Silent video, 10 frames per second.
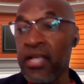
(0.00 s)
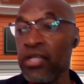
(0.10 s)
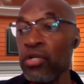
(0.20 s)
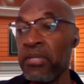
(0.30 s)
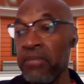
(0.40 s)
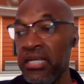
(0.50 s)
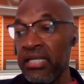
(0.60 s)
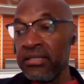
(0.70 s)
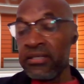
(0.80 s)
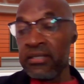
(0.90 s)
economic
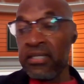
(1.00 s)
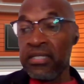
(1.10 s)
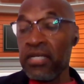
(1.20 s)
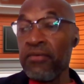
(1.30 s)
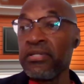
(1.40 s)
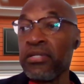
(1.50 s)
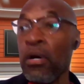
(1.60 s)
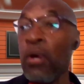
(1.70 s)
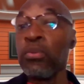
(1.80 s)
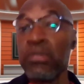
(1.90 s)
means. There is
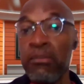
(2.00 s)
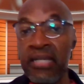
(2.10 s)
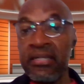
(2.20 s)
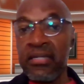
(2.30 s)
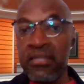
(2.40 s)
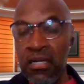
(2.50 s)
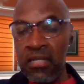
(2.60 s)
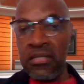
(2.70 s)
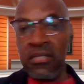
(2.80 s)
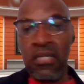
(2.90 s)
an older man that
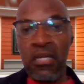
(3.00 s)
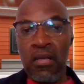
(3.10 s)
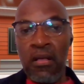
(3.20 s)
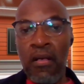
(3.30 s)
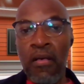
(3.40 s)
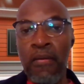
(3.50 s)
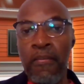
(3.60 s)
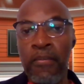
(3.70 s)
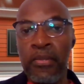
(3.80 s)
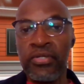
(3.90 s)
does.
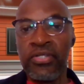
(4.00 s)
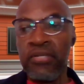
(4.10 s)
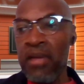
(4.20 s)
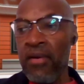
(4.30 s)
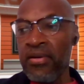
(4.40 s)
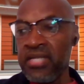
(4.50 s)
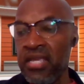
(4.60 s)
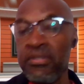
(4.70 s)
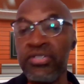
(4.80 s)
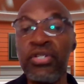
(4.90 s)
She marries
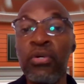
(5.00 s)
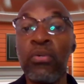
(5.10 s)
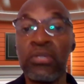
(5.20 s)
him, and she